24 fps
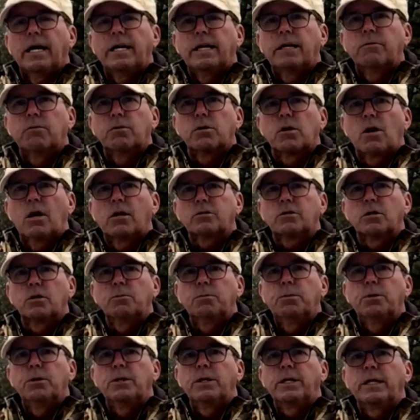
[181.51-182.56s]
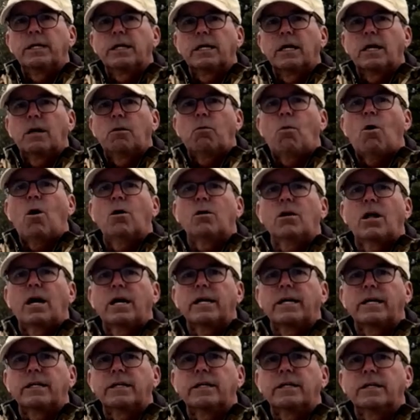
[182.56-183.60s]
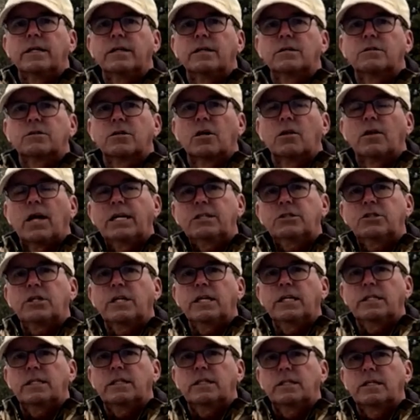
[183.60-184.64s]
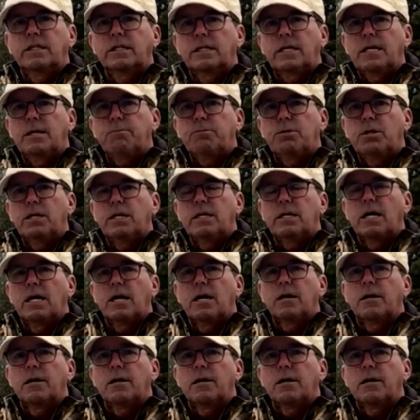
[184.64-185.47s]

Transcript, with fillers: And then we're also putting uh, walleye in here. So that should get keep the...